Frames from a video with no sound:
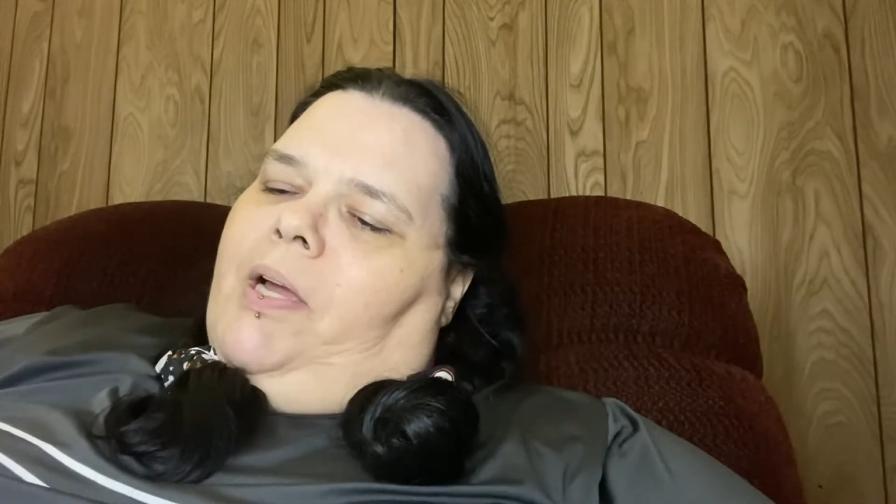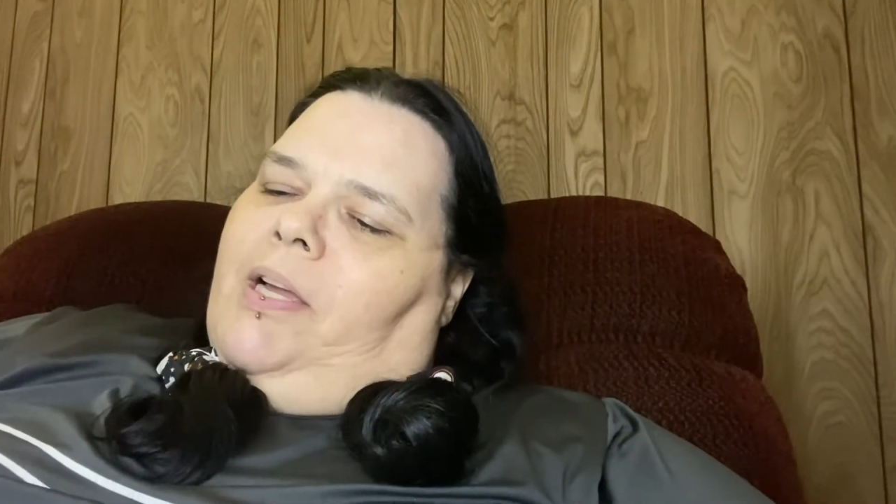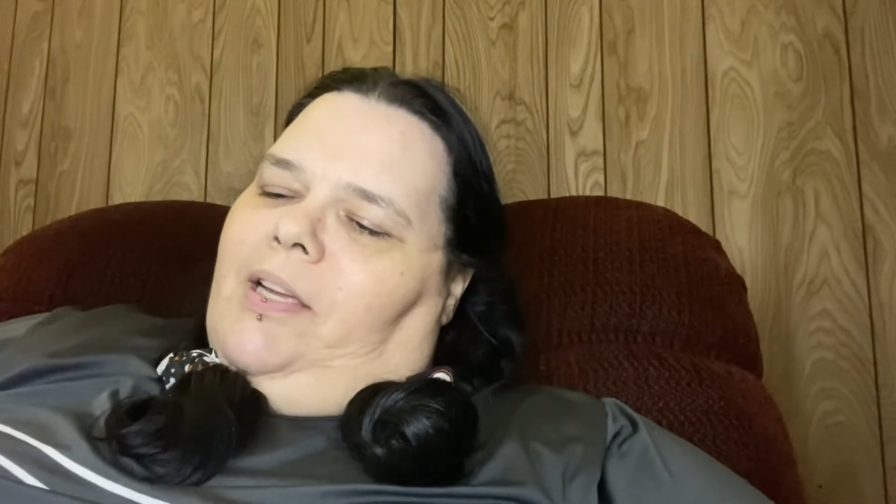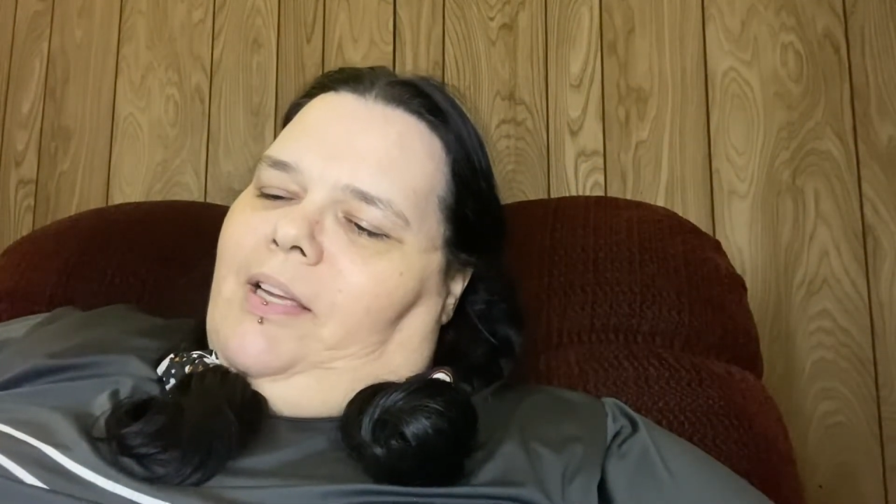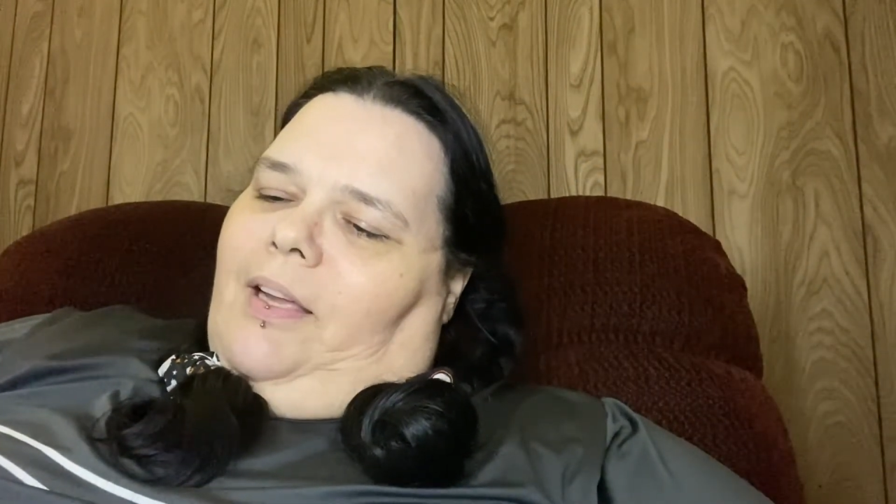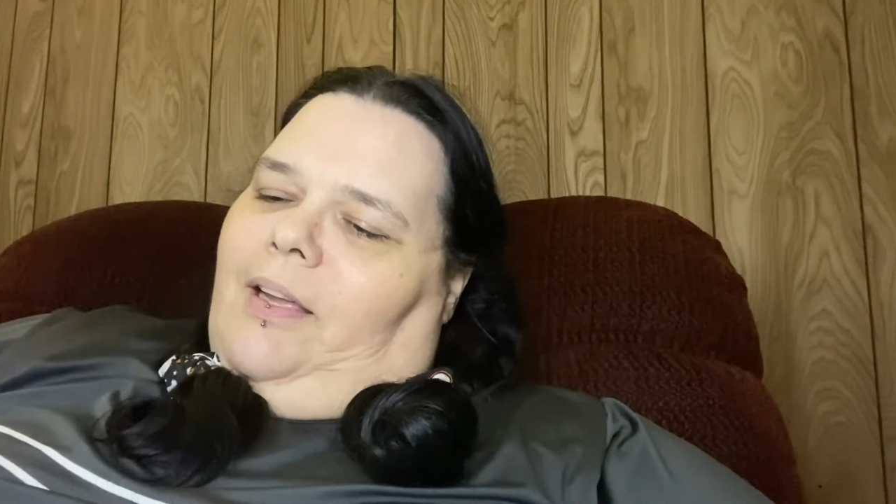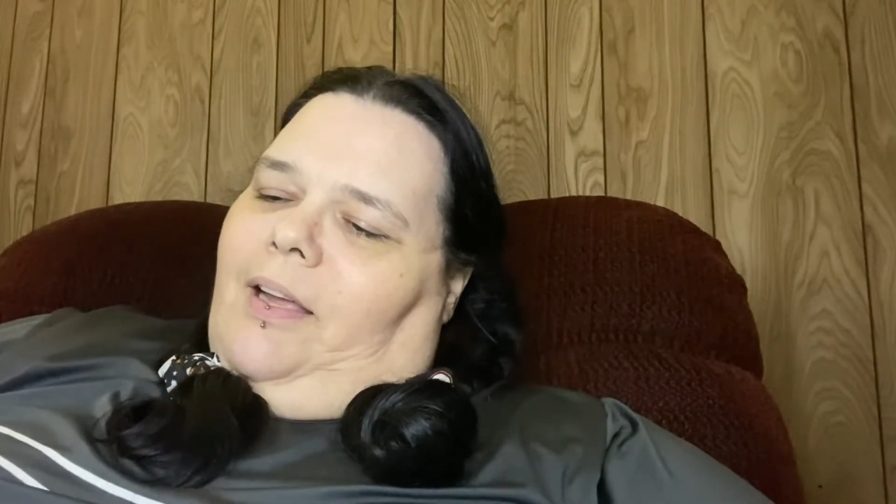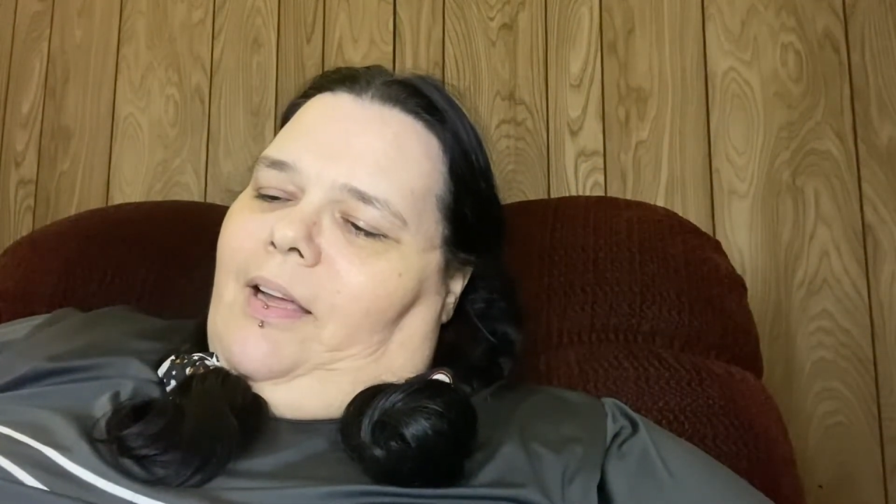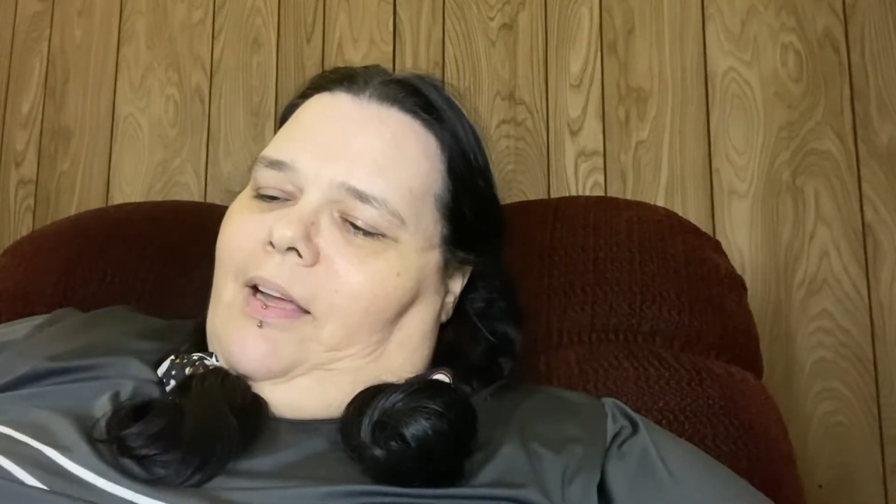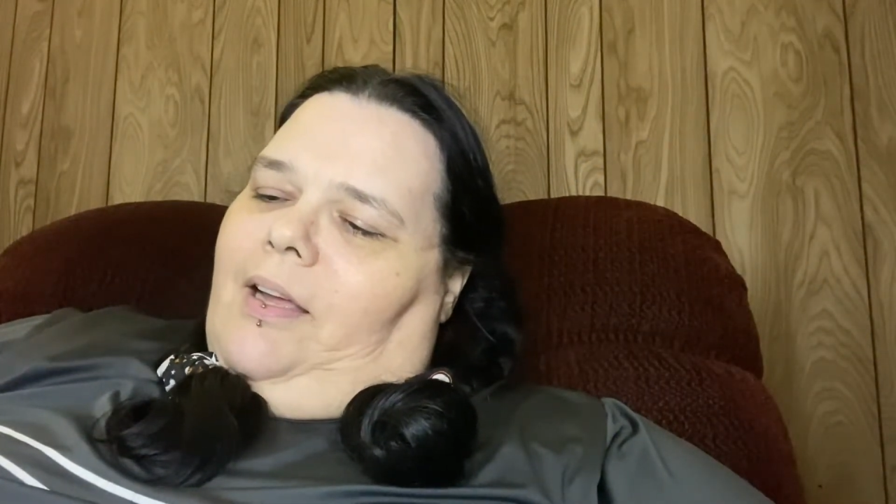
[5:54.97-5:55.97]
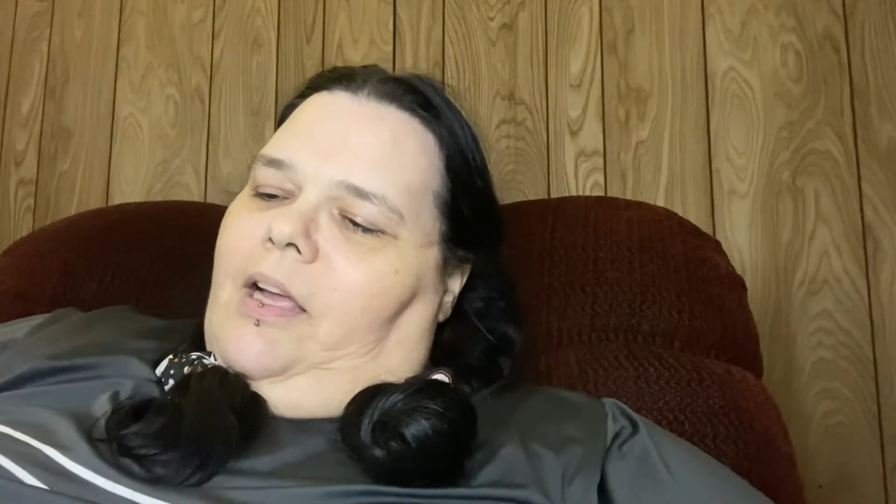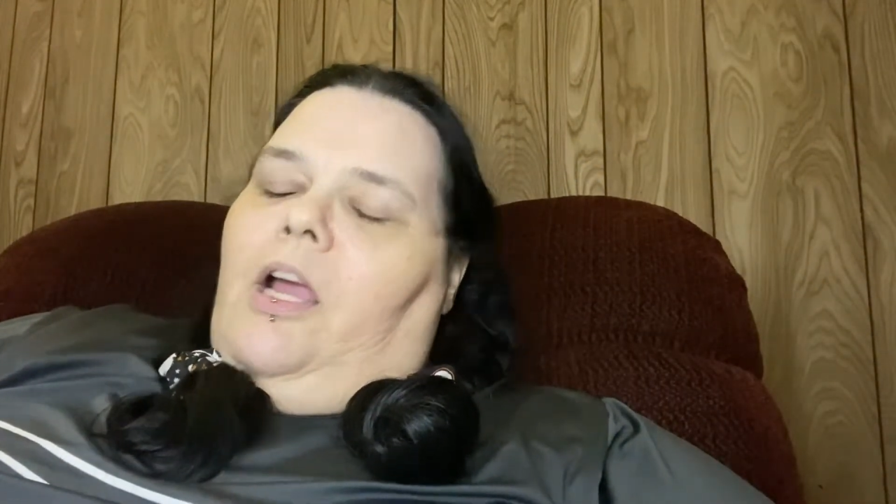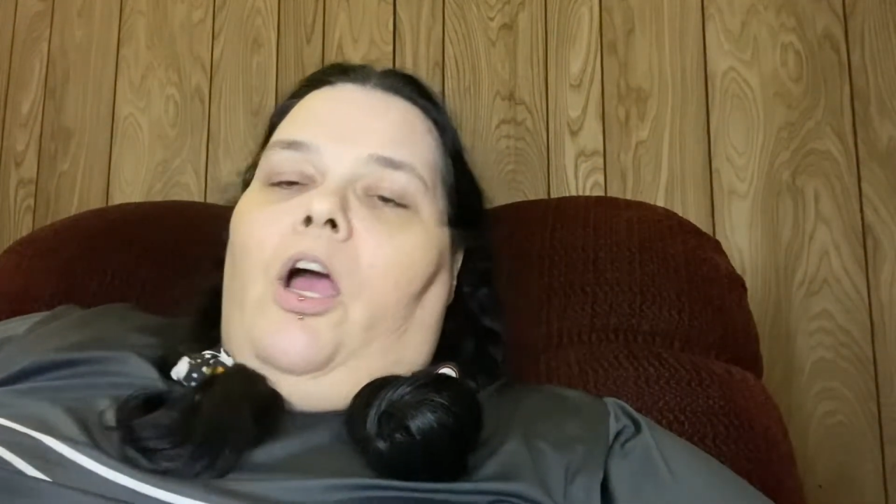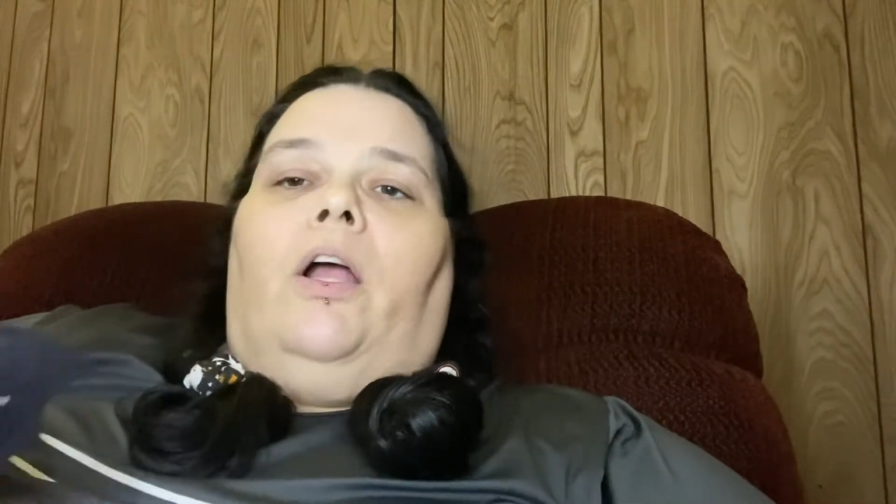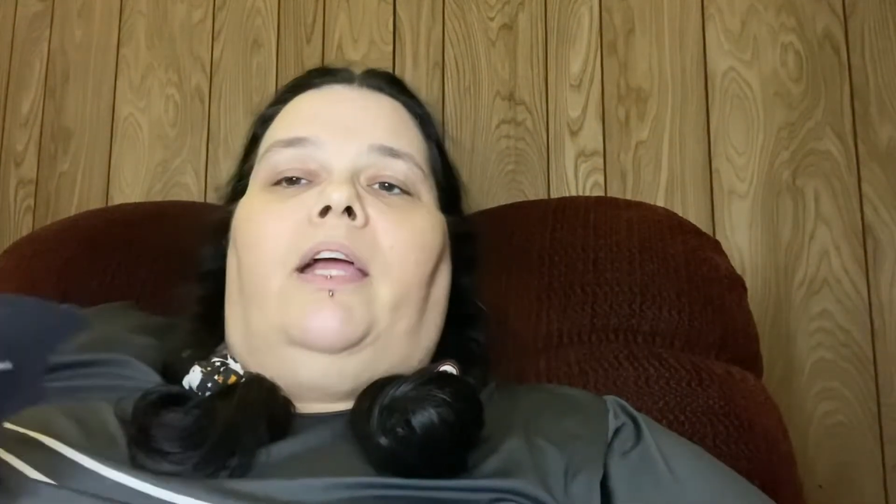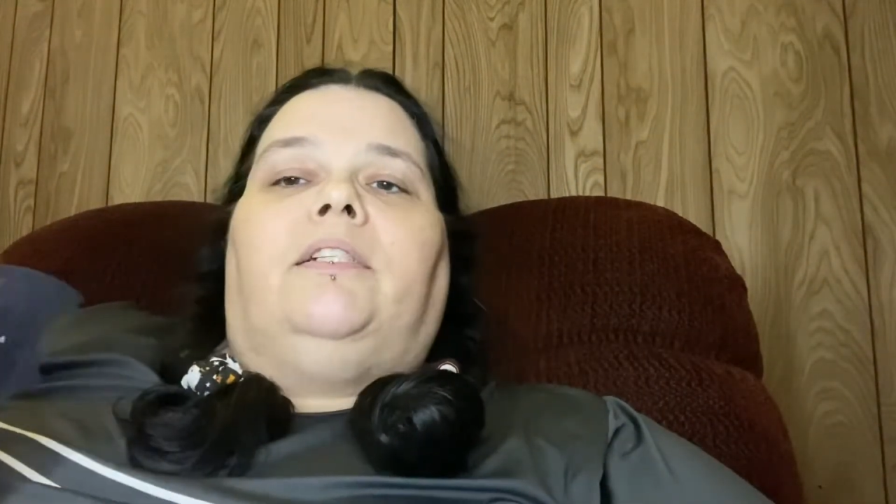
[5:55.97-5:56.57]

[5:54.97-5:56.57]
okay,